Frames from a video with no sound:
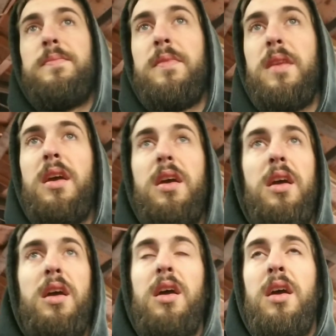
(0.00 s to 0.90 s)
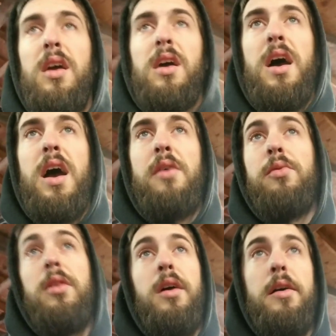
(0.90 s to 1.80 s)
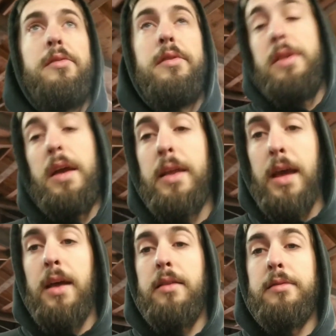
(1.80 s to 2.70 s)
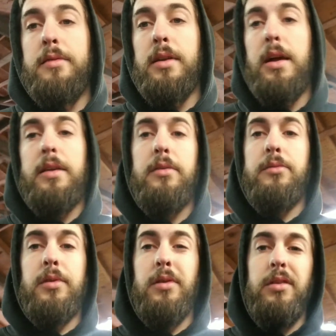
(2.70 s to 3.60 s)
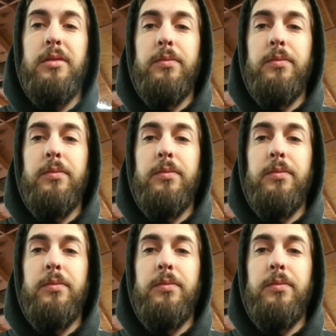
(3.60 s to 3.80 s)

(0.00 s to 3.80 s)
I realized yet again that I didn't really want a single cab.